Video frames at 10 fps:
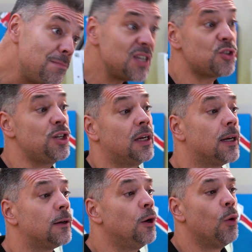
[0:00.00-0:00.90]

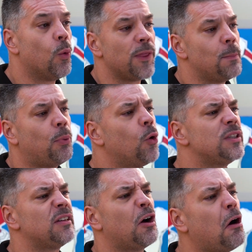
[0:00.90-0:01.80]
Michigan, where they
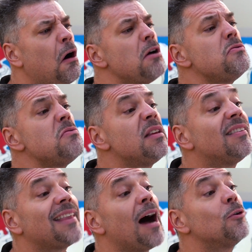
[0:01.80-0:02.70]
poisoned
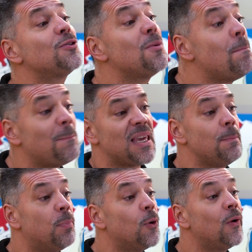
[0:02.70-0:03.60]
100,000
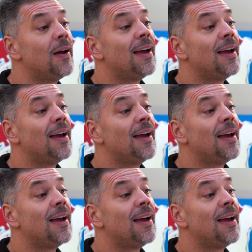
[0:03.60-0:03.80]
people